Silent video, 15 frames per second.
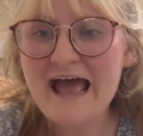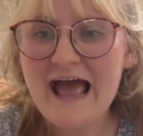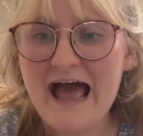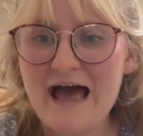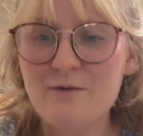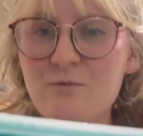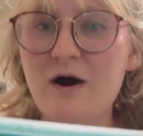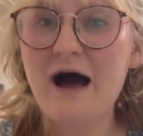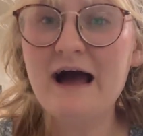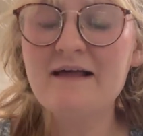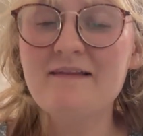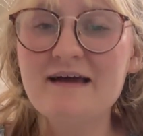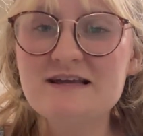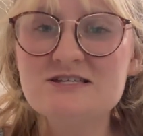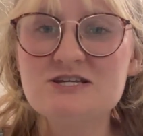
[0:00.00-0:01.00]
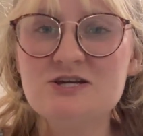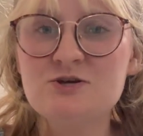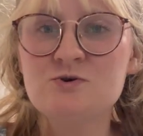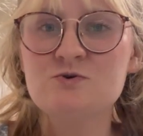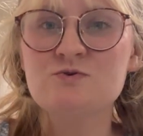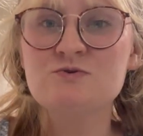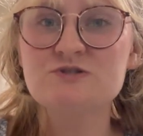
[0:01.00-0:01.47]
And what I like to
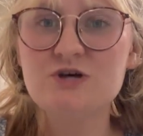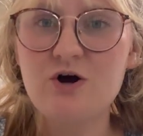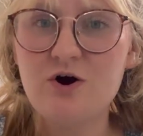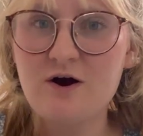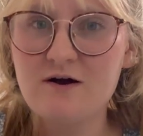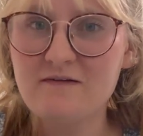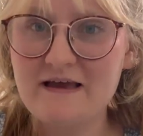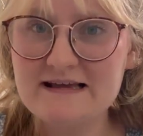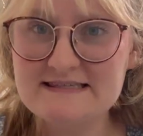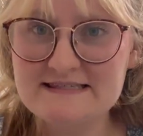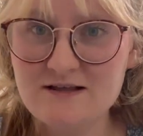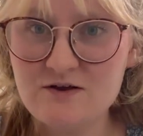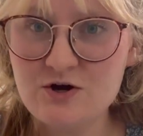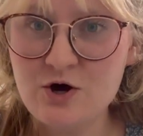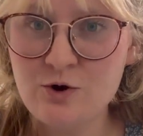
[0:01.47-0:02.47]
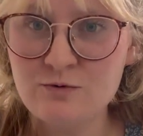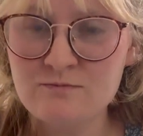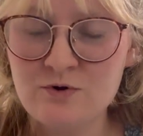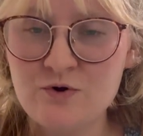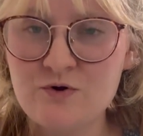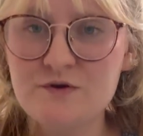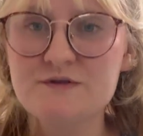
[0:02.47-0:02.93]
use are like silicone
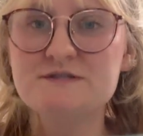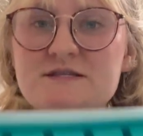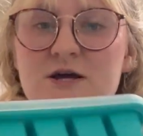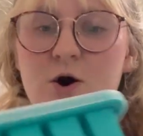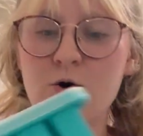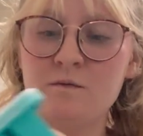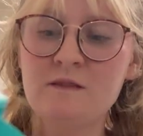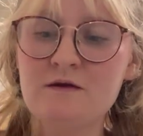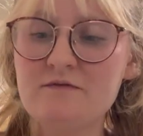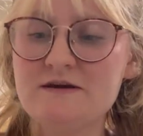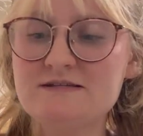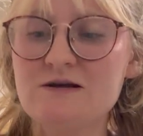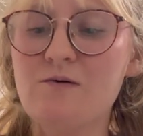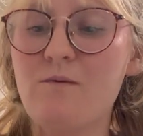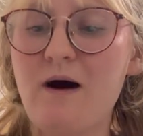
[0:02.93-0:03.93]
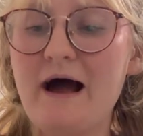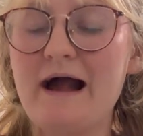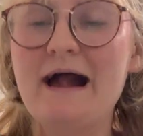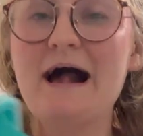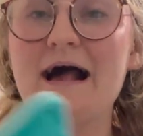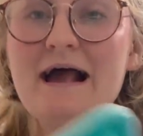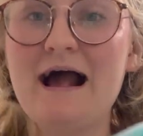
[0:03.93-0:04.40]
molds. The only reason why
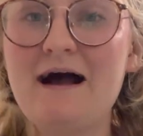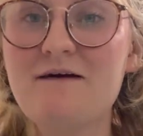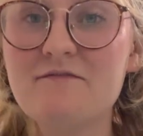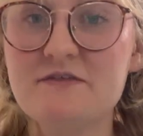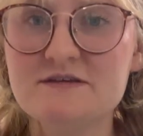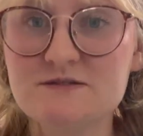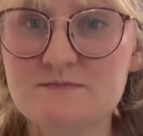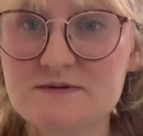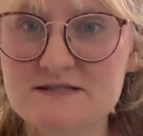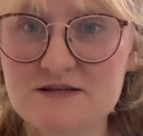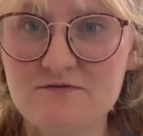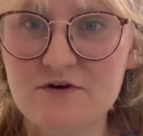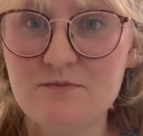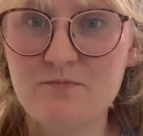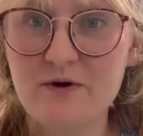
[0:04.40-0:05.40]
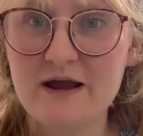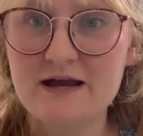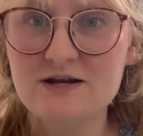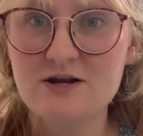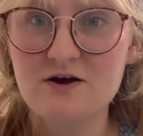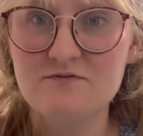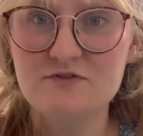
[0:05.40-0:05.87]
I have the specific
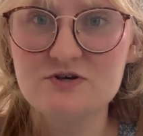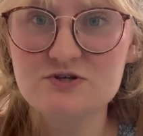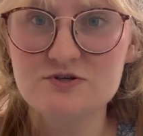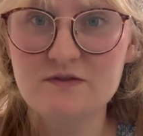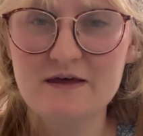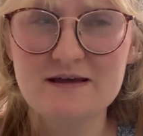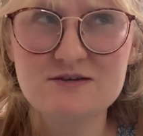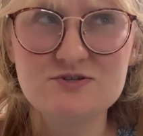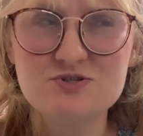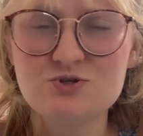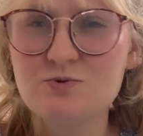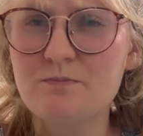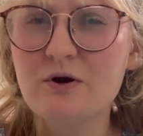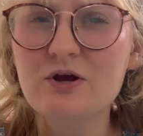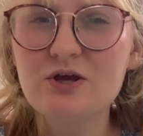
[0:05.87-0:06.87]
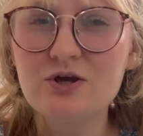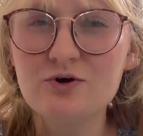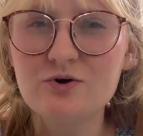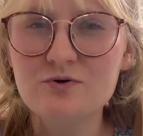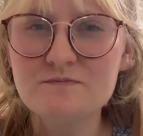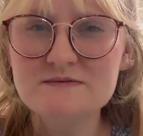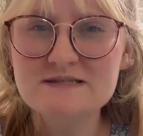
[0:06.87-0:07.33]
brand of the like super
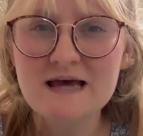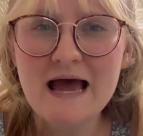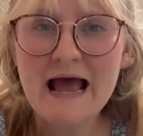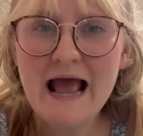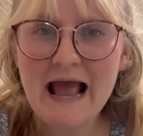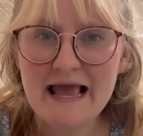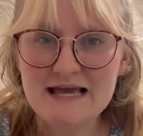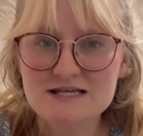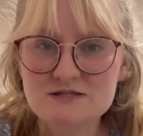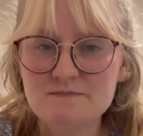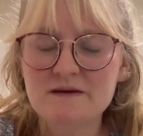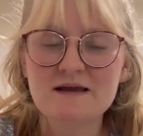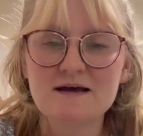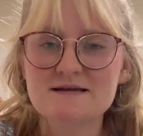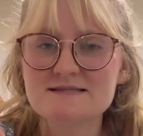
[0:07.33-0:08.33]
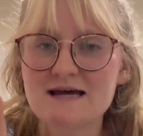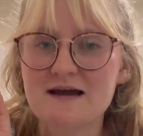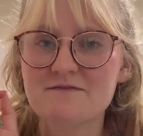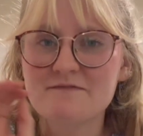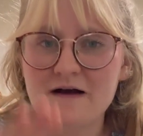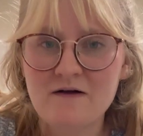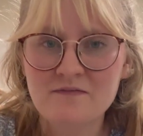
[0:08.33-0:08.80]
cubes is because I
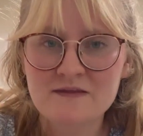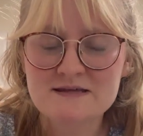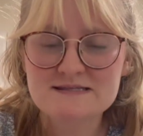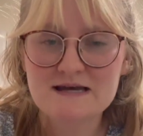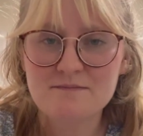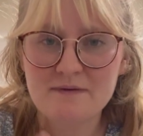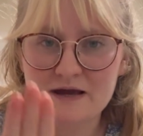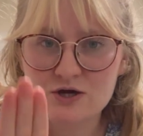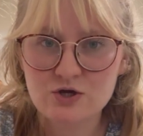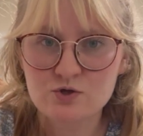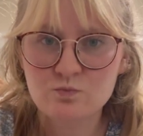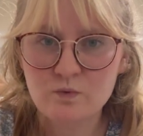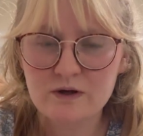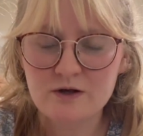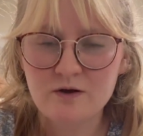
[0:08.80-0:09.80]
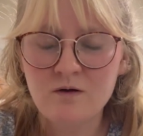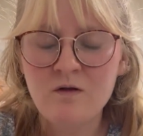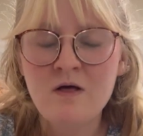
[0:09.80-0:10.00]
found these at my Goodwill.